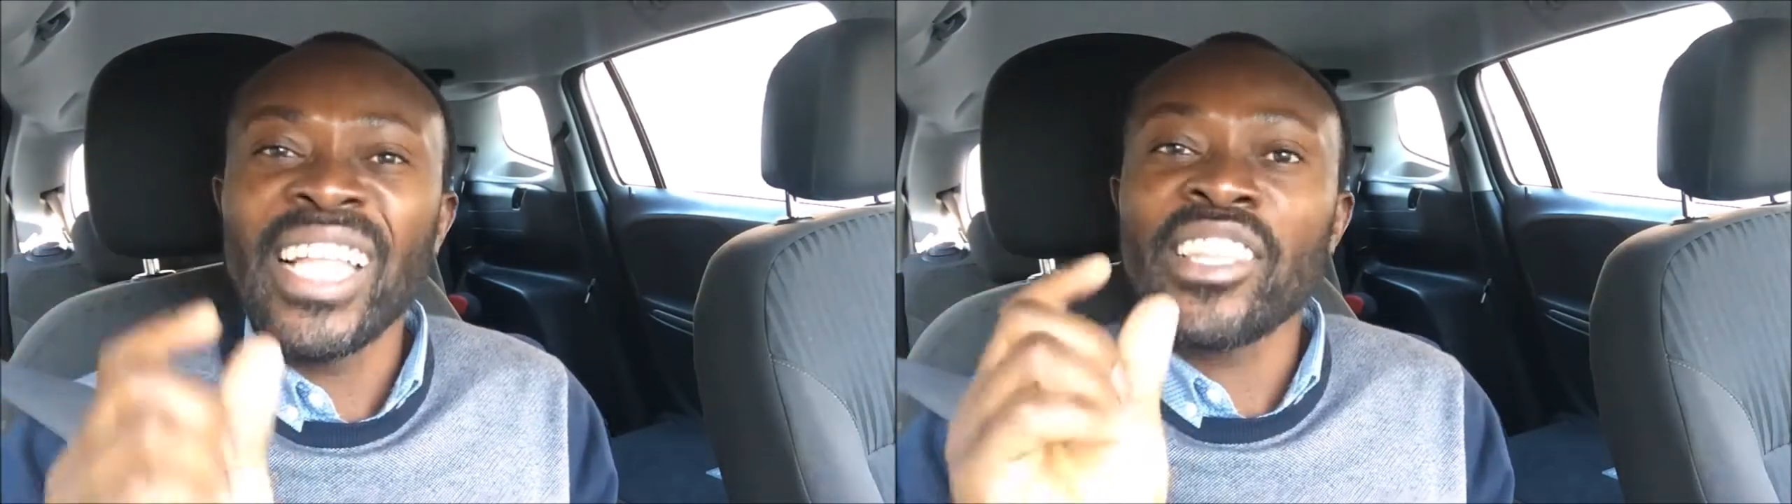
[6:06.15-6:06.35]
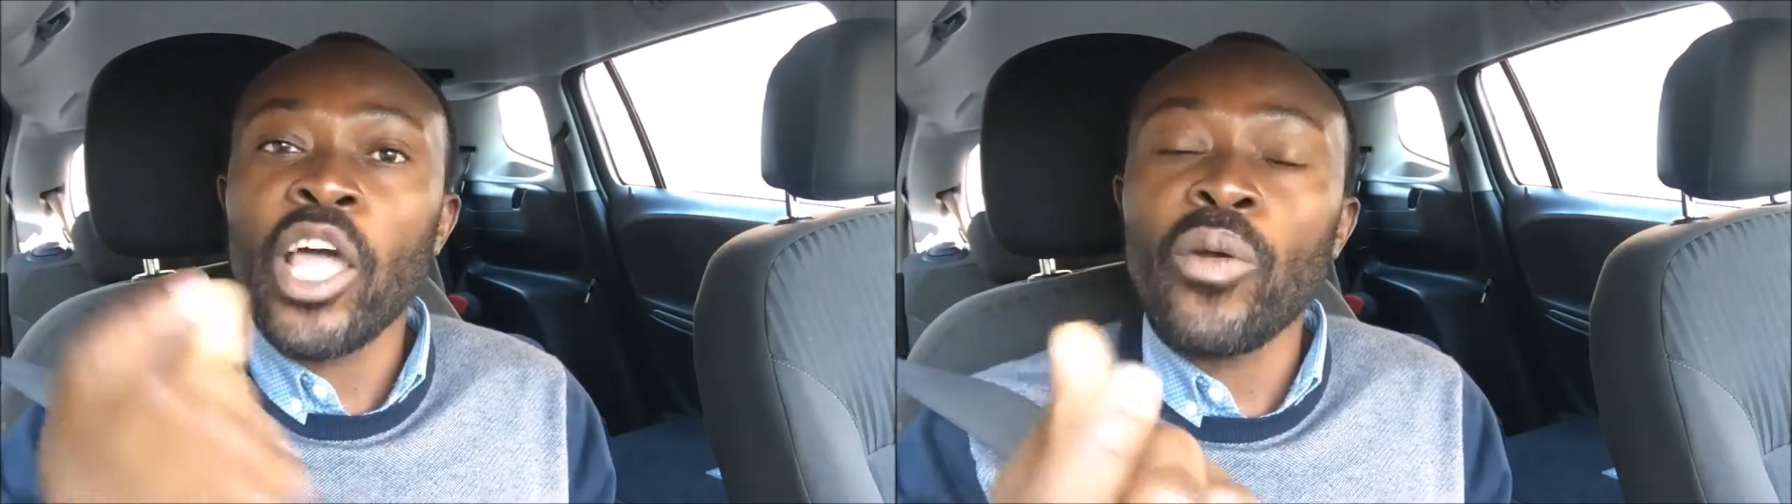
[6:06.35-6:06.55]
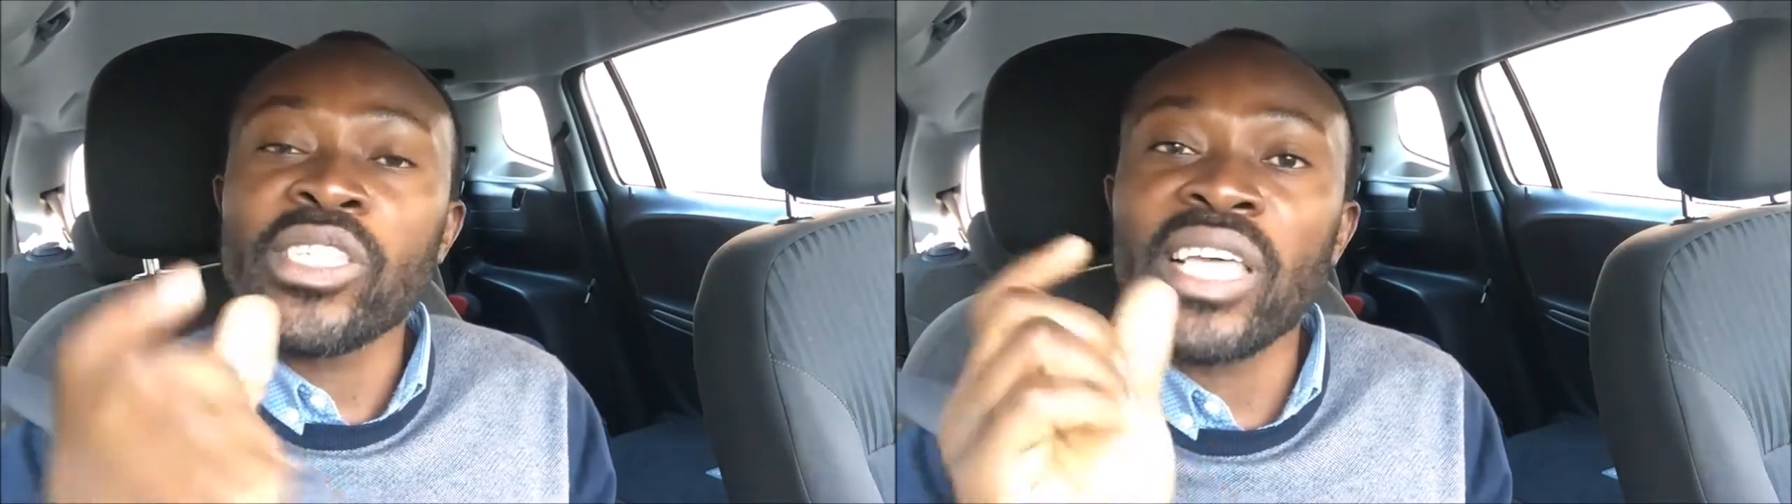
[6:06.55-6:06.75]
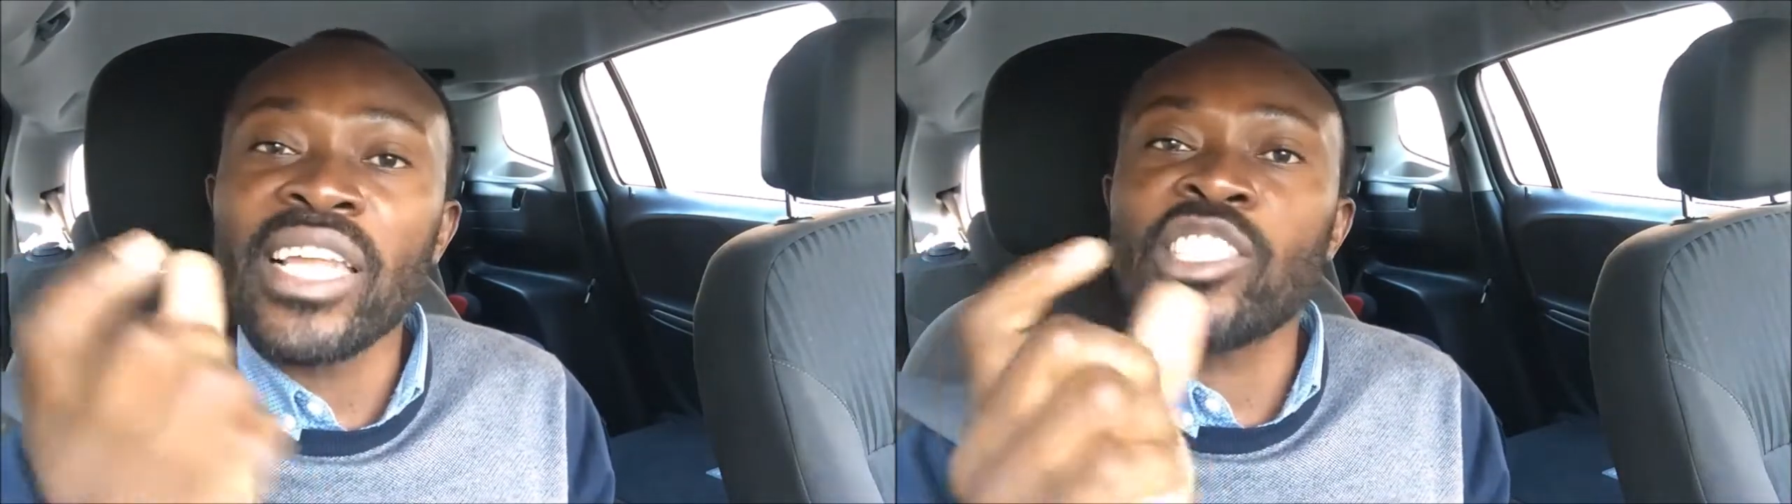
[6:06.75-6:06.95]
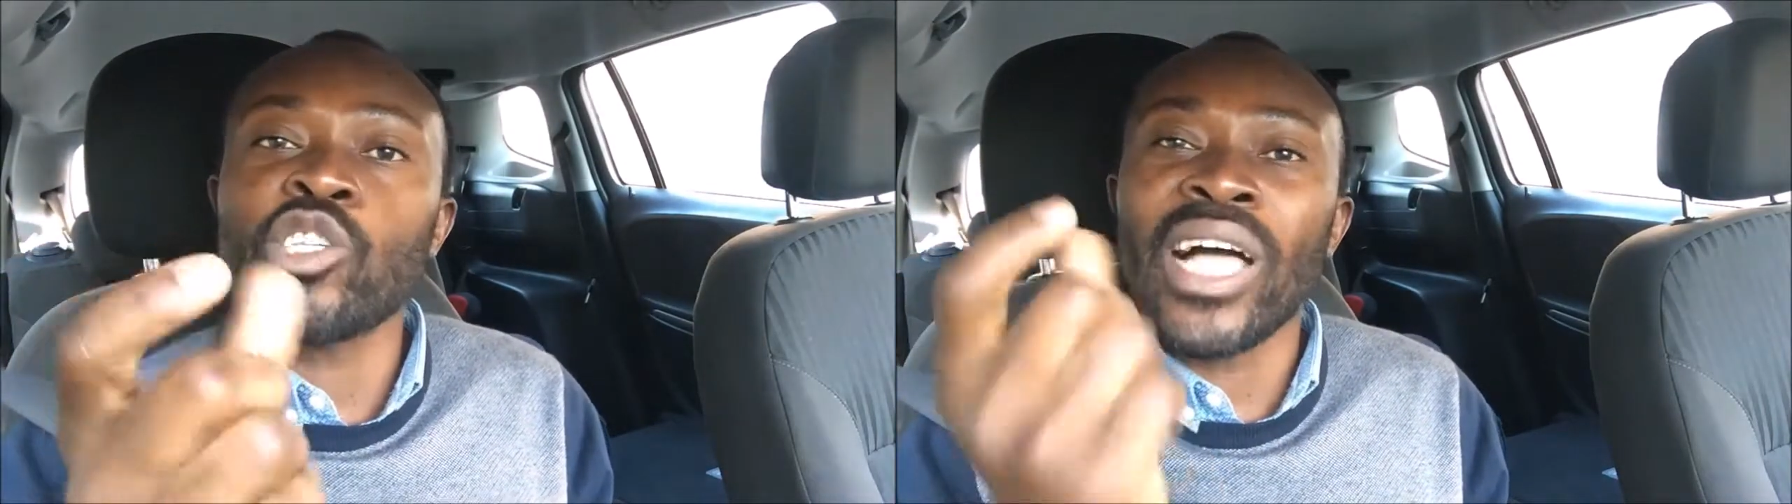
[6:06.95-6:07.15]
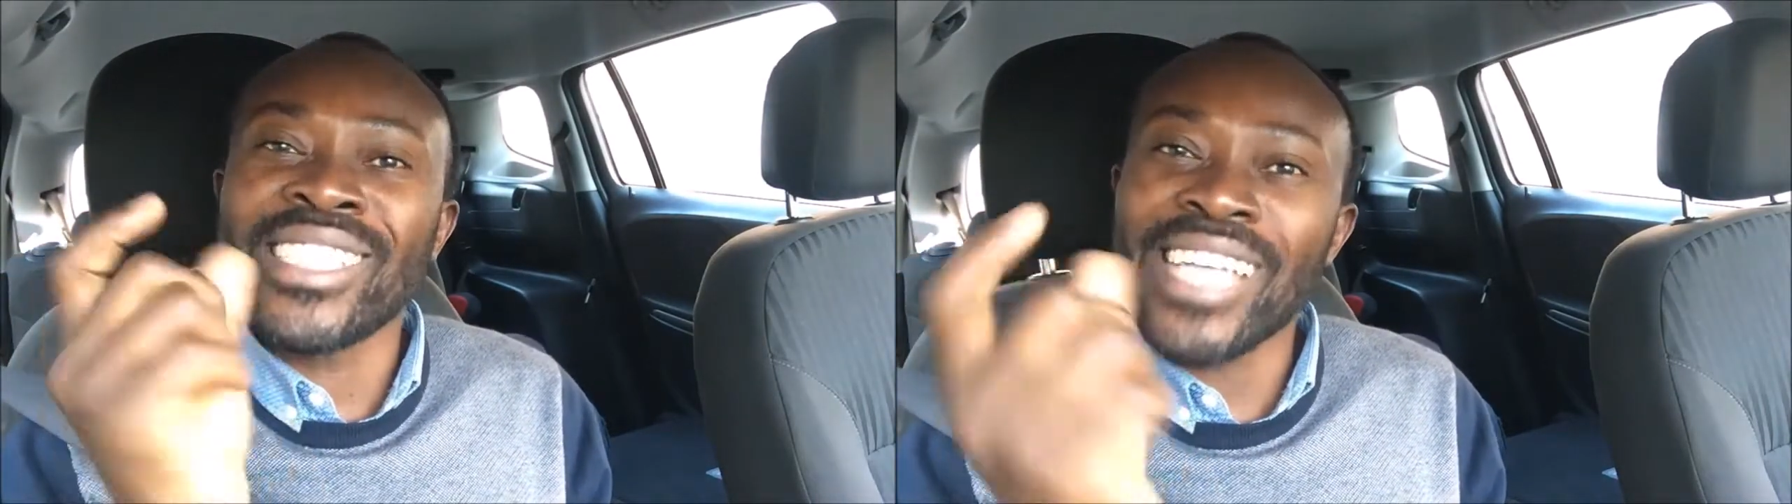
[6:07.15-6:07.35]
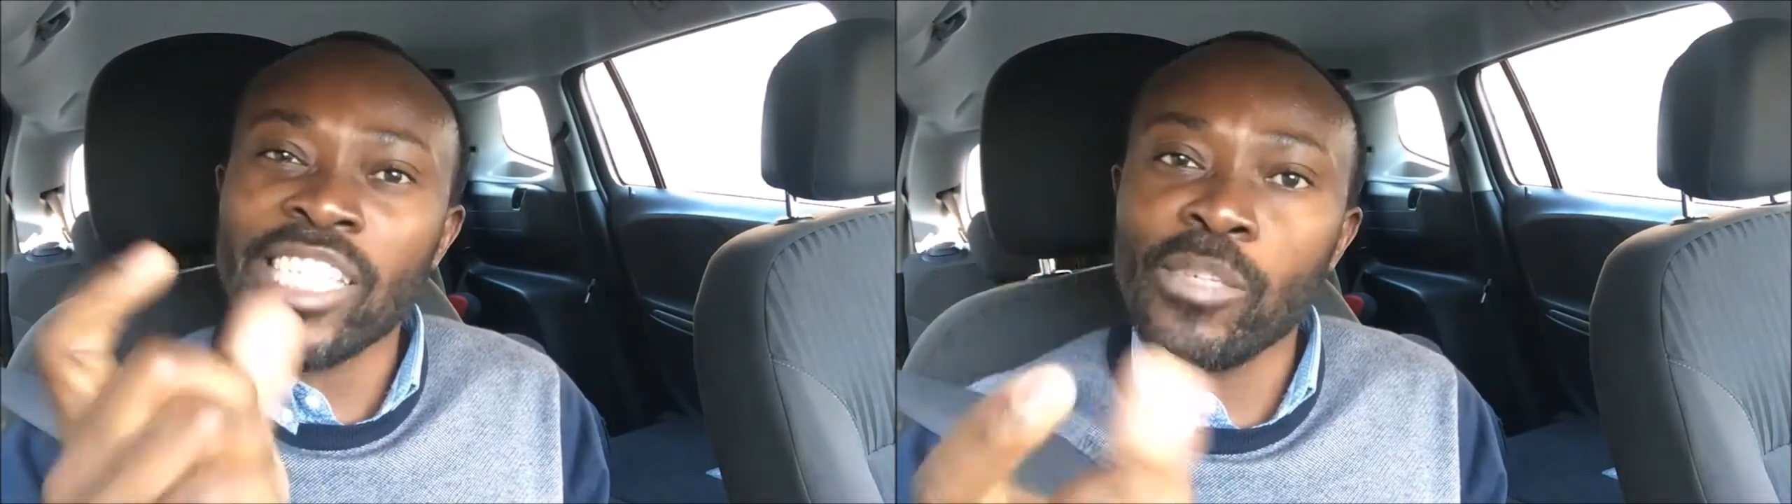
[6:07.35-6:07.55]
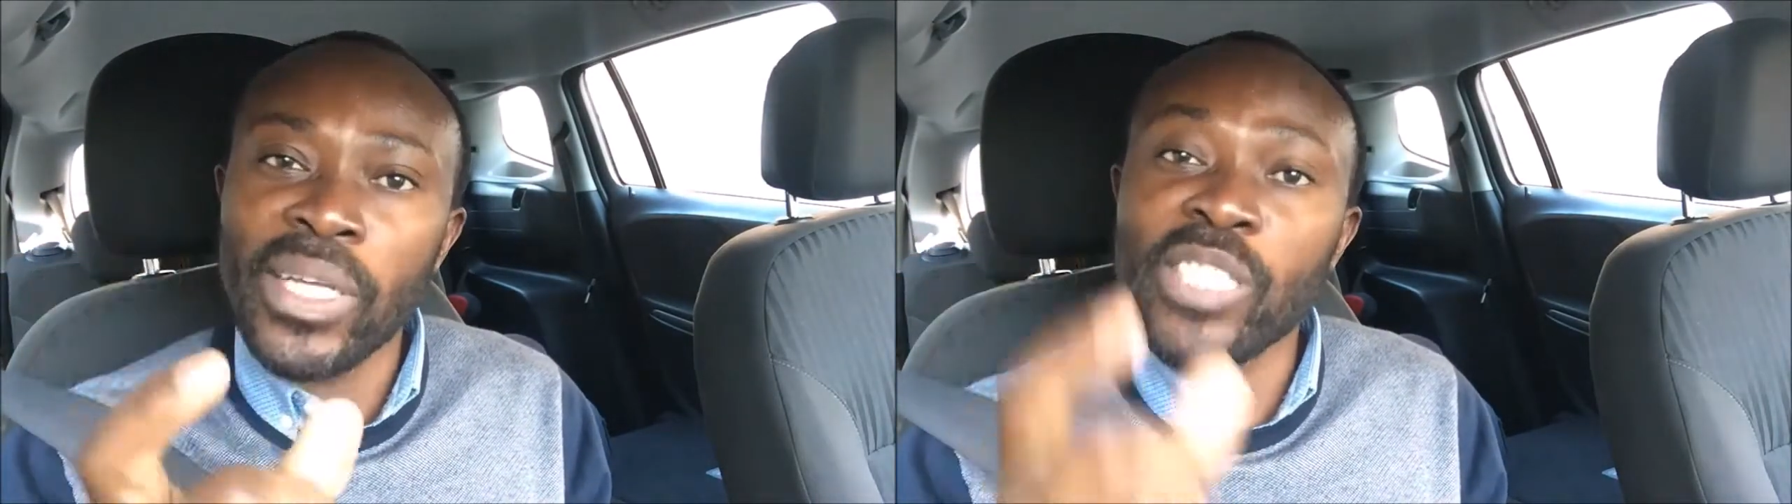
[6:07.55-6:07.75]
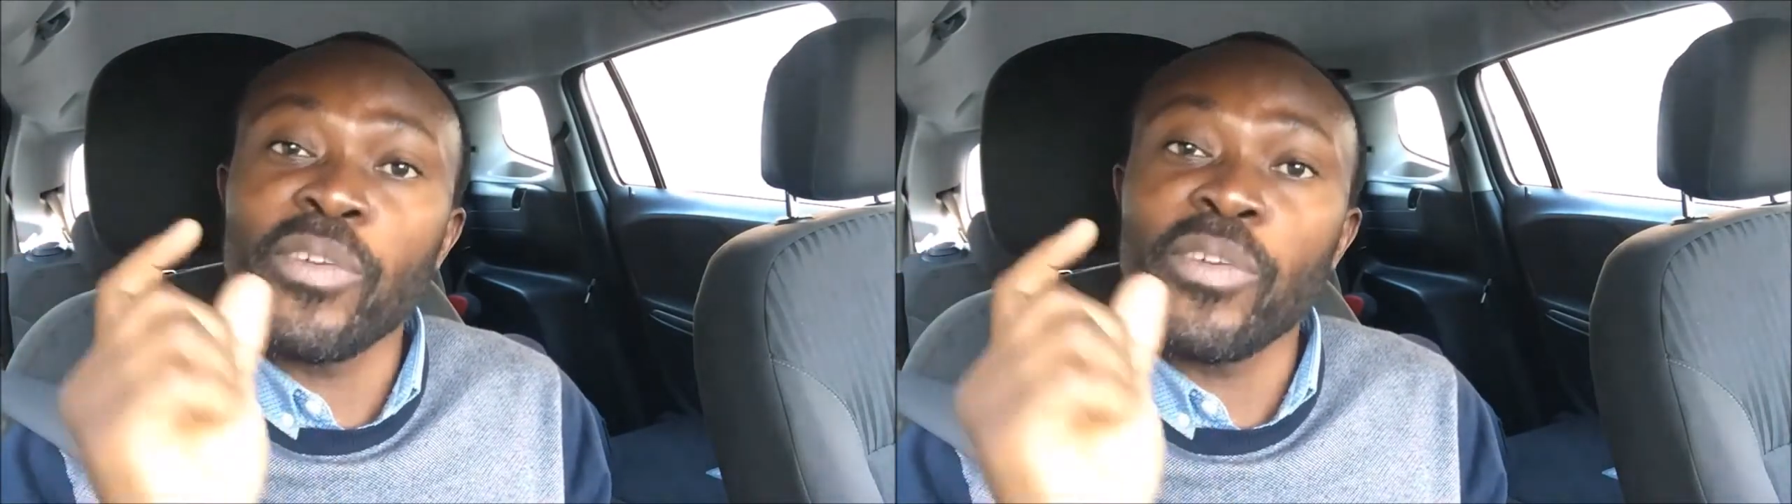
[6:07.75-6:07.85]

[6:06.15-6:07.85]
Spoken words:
there is a little adjustment